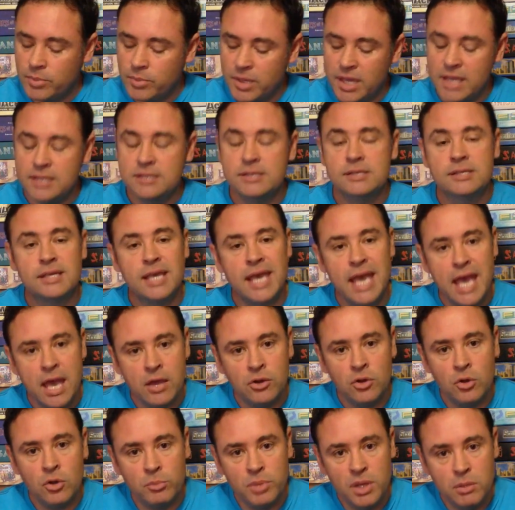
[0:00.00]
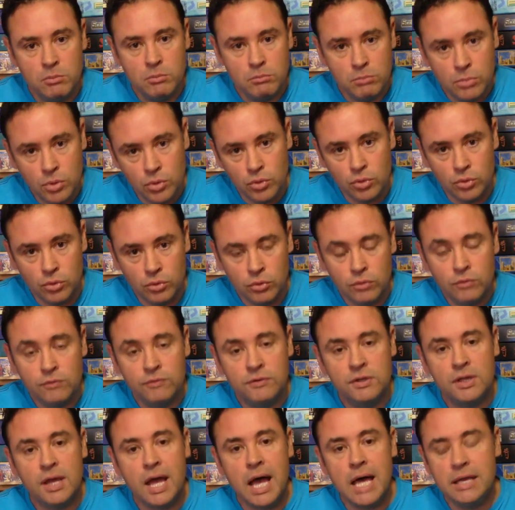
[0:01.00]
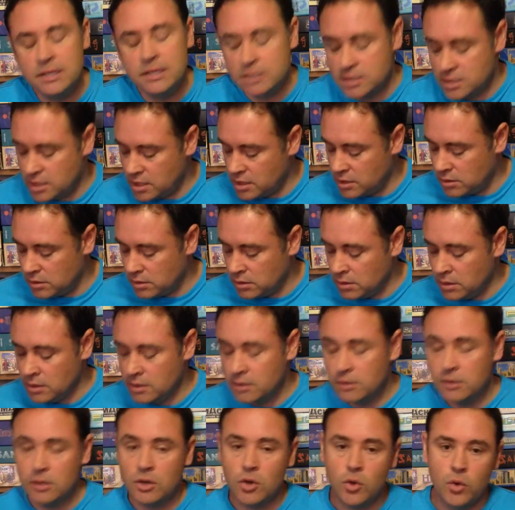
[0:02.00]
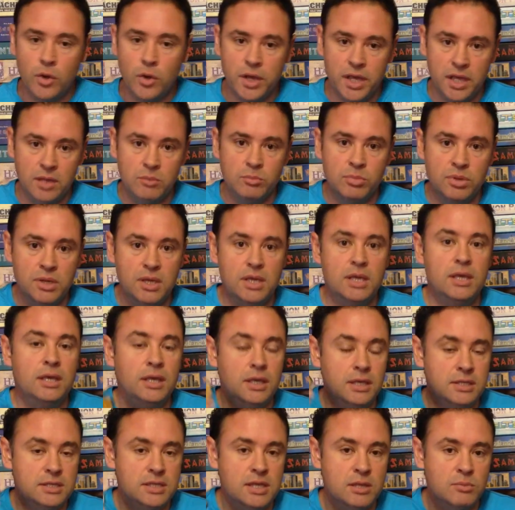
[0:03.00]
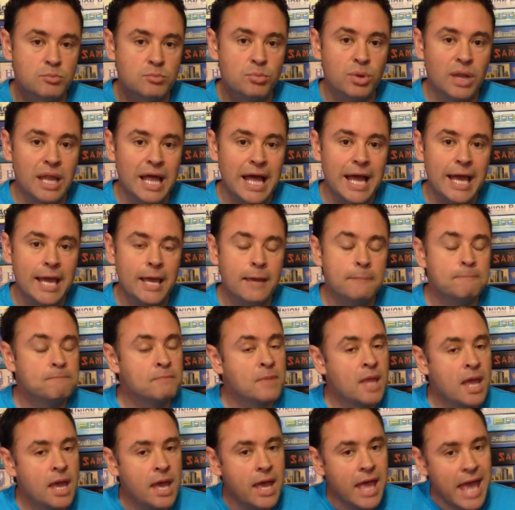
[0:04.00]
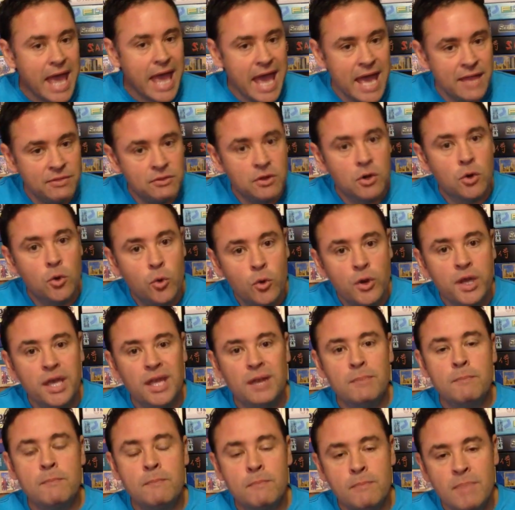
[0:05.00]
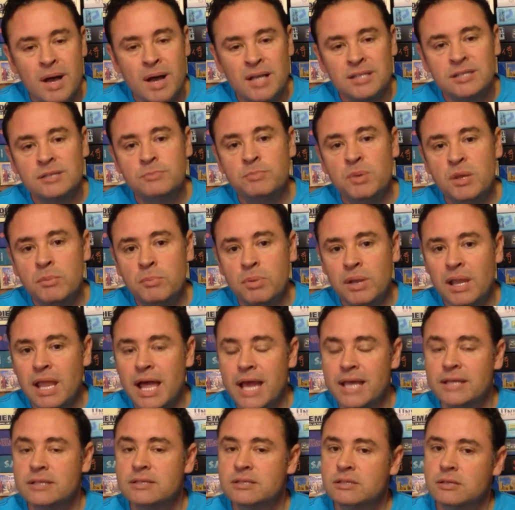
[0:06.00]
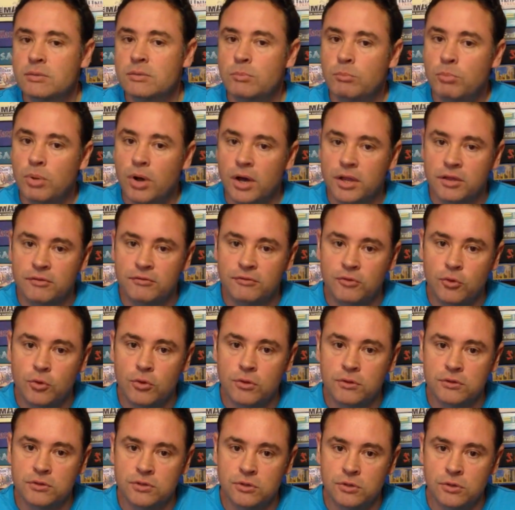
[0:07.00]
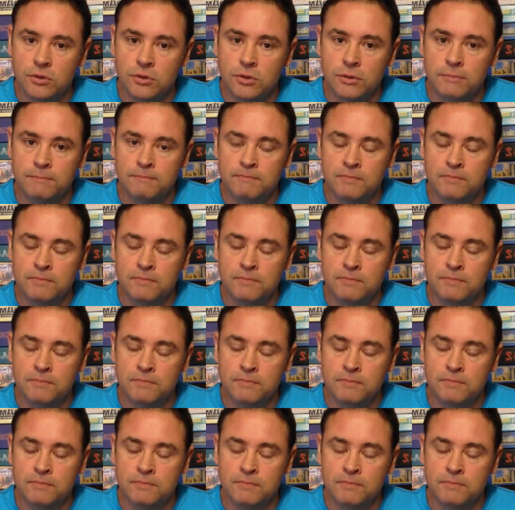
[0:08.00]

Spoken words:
pieces cannot be moved until the queen bee is in play, and the queen must be placed by the 4th turn.